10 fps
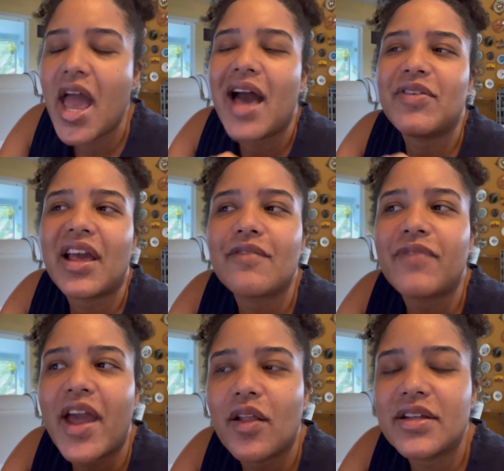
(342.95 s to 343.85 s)
I feel like
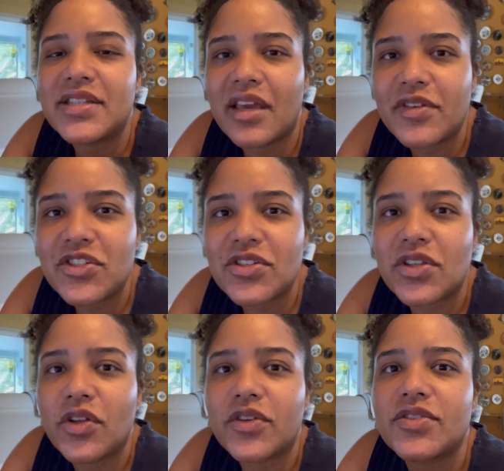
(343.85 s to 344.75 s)
Viola Davis just
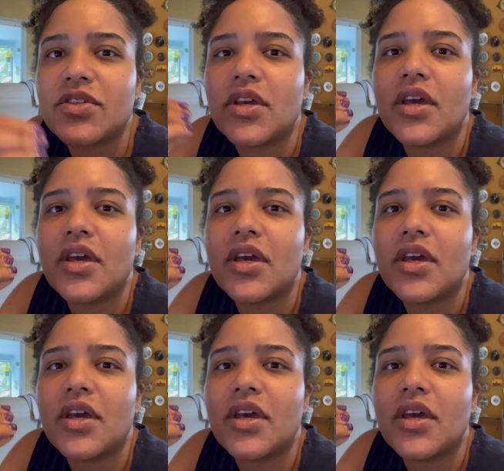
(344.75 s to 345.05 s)
looks